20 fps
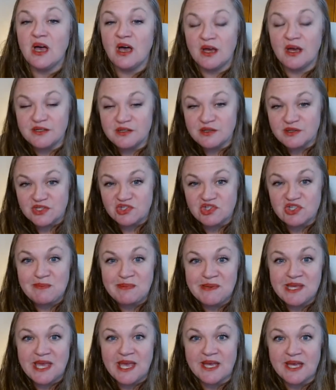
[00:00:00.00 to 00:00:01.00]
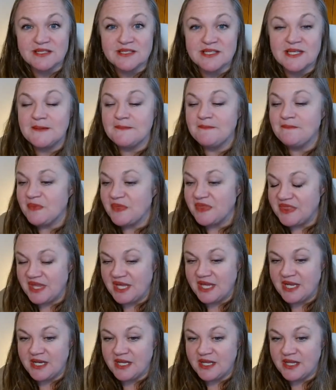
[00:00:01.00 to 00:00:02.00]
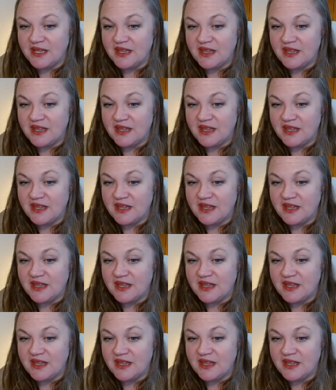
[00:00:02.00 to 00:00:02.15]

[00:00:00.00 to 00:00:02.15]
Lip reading: under the Shipping Act, then